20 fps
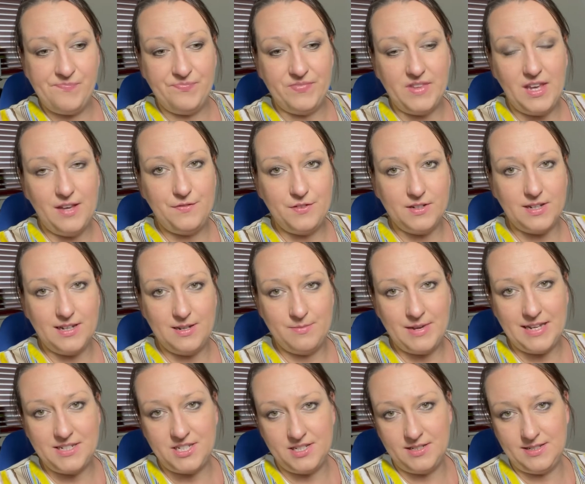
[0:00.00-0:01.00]
if you can
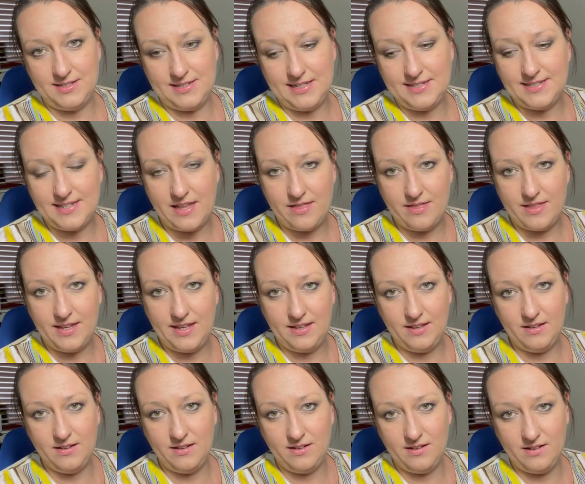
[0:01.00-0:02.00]
imagine, as I said,
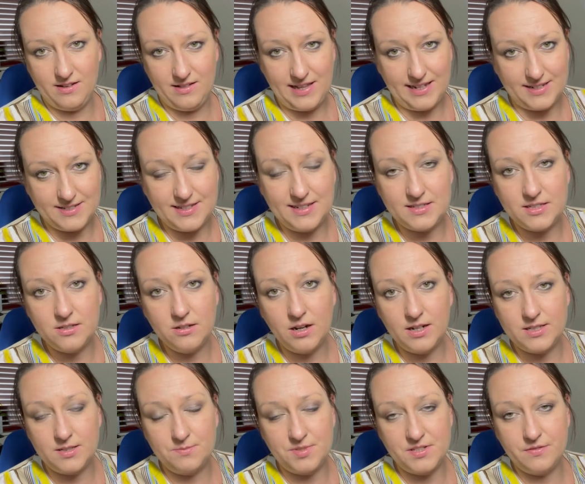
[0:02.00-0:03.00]
the 60 items,